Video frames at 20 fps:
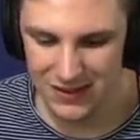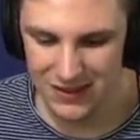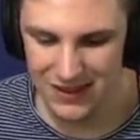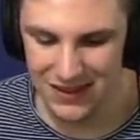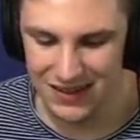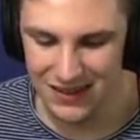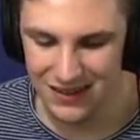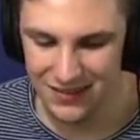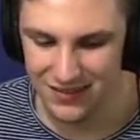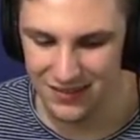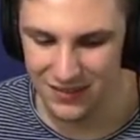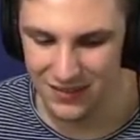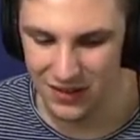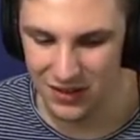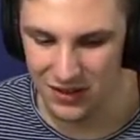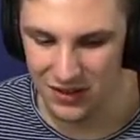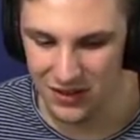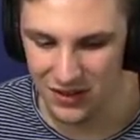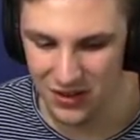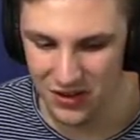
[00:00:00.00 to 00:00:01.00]
Ah, oh, this is
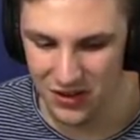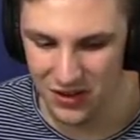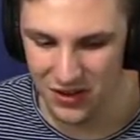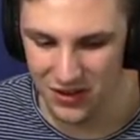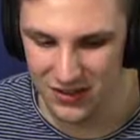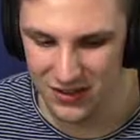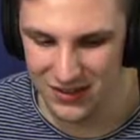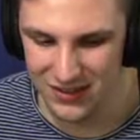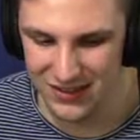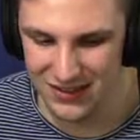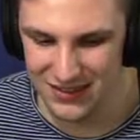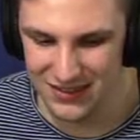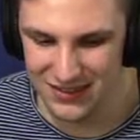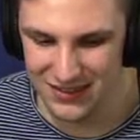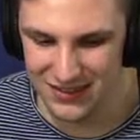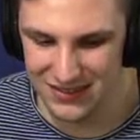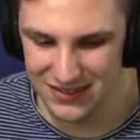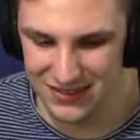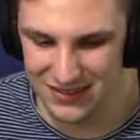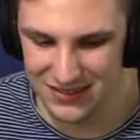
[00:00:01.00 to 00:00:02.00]
gonna hurt.
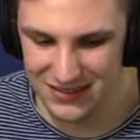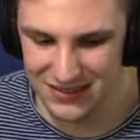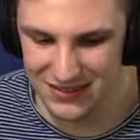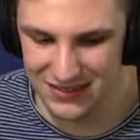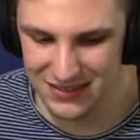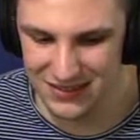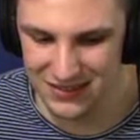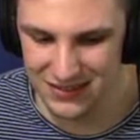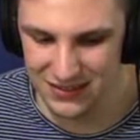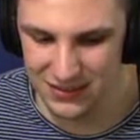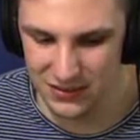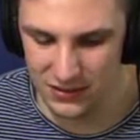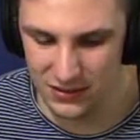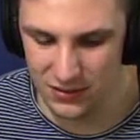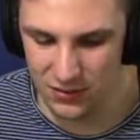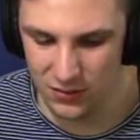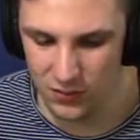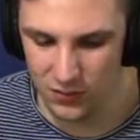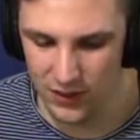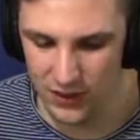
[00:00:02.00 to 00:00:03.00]
You're
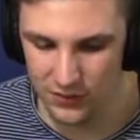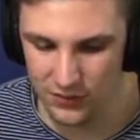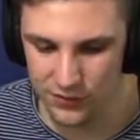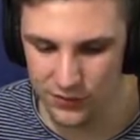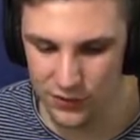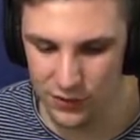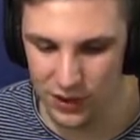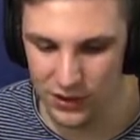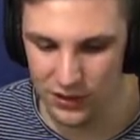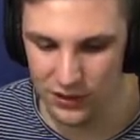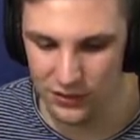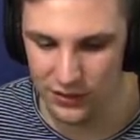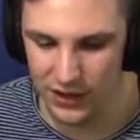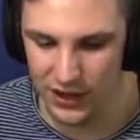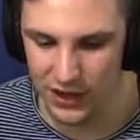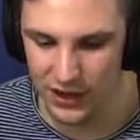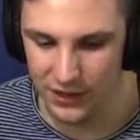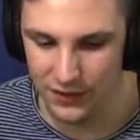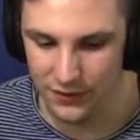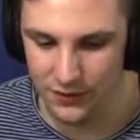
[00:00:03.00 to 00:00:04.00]
gonna land straight on
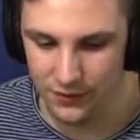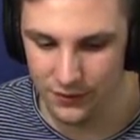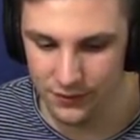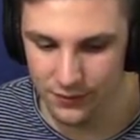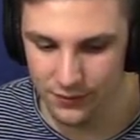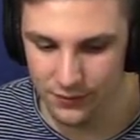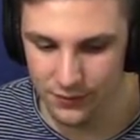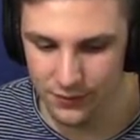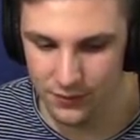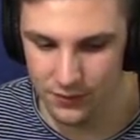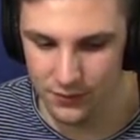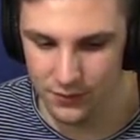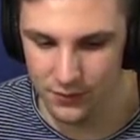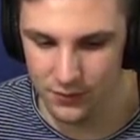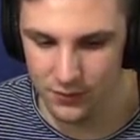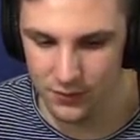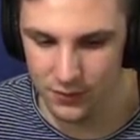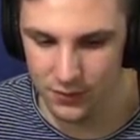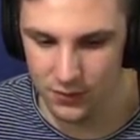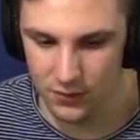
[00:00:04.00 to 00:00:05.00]
your head.
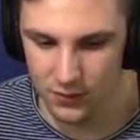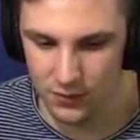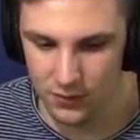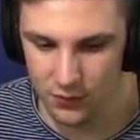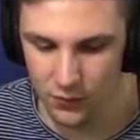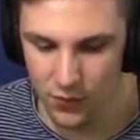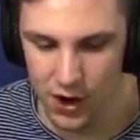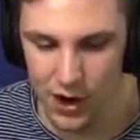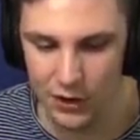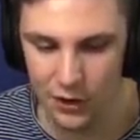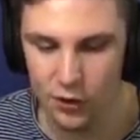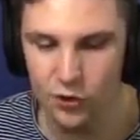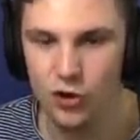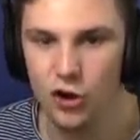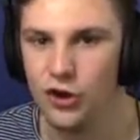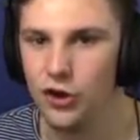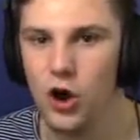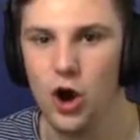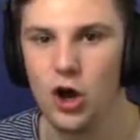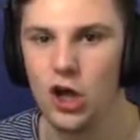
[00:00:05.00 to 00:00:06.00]
Right on
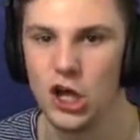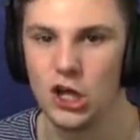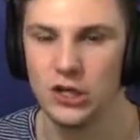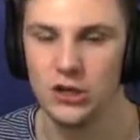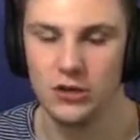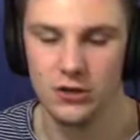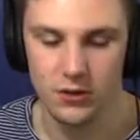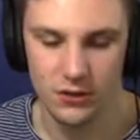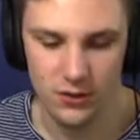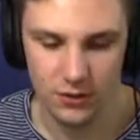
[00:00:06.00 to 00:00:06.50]
your noggin.